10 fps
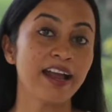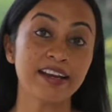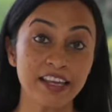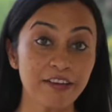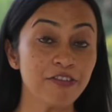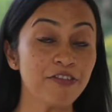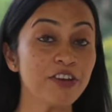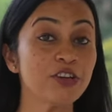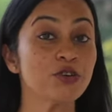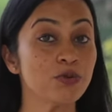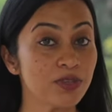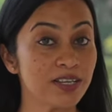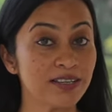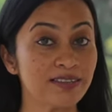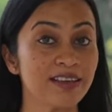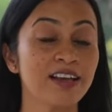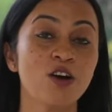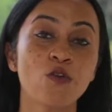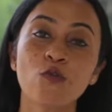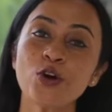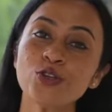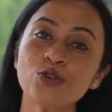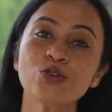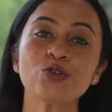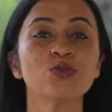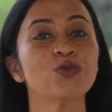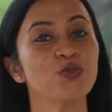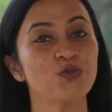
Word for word: And if we do this, what to do